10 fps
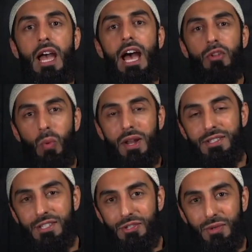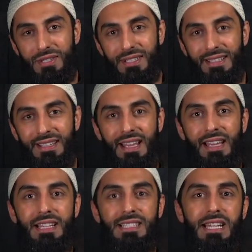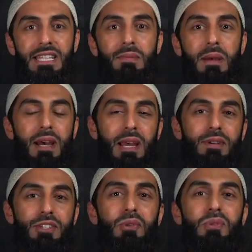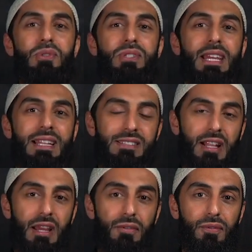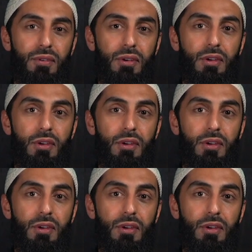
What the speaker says: is that Imam Ahmed used to say in his life,